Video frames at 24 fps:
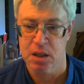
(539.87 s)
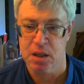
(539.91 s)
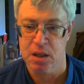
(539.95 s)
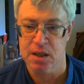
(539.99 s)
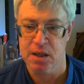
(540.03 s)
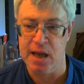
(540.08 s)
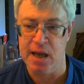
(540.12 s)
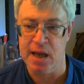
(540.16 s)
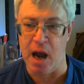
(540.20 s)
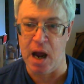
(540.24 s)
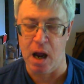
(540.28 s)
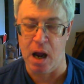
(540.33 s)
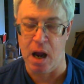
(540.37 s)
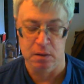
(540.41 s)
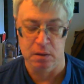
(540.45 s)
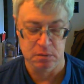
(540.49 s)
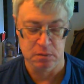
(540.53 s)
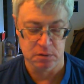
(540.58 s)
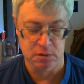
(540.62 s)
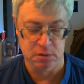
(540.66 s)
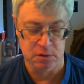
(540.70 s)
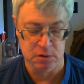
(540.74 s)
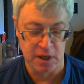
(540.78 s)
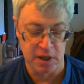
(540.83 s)
Yeah.
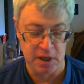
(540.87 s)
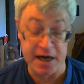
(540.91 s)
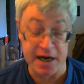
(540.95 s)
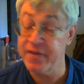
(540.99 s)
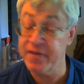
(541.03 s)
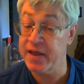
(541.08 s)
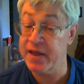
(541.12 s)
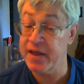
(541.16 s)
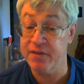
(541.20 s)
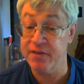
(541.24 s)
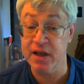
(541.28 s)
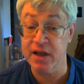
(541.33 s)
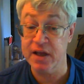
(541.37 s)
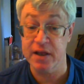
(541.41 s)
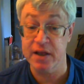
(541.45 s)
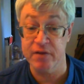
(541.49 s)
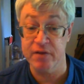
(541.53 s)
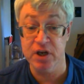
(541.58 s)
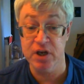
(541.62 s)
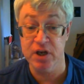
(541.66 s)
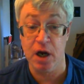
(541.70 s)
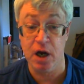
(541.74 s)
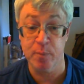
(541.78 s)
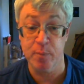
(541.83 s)
And here they give
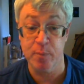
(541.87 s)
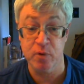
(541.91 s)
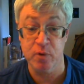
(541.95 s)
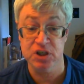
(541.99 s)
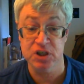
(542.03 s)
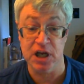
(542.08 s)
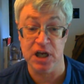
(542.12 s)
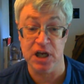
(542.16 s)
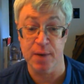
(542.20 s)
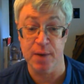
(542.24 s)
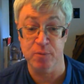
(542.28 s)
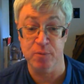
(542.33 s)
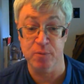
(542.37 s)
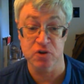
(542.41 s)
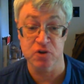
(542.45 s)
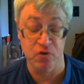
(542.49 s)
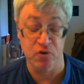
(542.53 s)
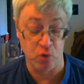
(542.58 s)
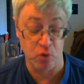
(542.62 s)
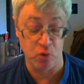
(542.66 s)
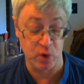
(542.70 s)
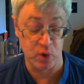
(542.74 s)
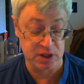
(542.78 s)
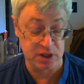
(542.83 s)
you a couple examples of
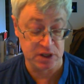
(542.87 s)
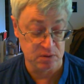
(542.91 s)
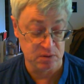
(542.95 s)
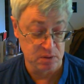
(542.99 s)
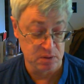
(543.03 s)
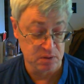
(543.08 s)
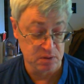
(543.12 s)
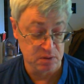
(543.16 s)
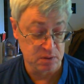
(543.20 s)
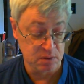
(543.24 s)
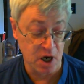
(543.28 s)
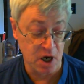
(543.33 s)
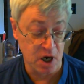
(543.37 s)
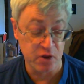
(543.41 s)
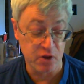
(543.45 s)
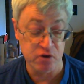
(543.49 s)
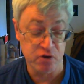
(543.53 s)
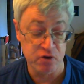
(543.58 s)
what other